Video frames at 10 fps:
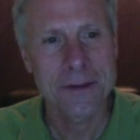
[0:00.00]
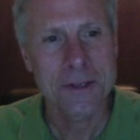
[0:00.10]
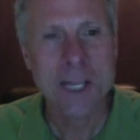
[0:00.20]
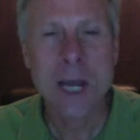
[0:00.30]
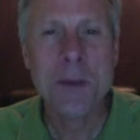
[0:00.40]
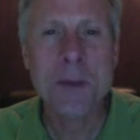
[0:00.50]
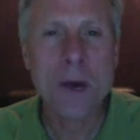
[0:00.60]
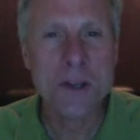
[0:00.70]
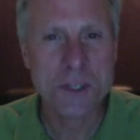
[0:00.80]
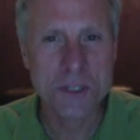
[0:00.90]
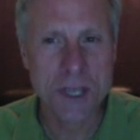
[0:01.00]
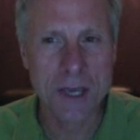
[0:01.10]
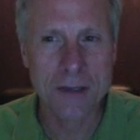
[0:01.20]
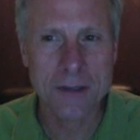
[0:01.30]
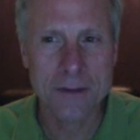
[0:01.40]
So how many months is that?
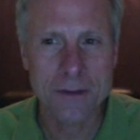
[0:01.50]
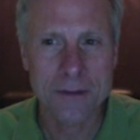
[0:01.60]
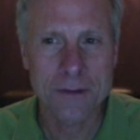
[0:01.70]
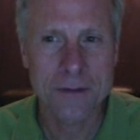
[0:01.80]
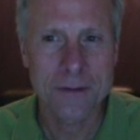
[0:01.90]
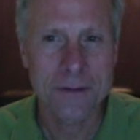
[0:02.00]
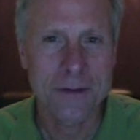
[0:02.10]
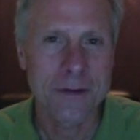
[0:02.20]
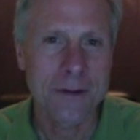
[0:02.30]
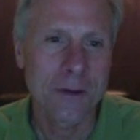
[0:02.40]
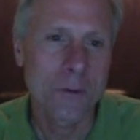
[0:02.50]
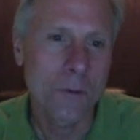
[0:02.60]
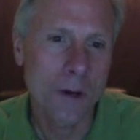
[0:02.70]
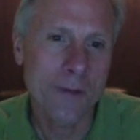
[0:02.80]
Well,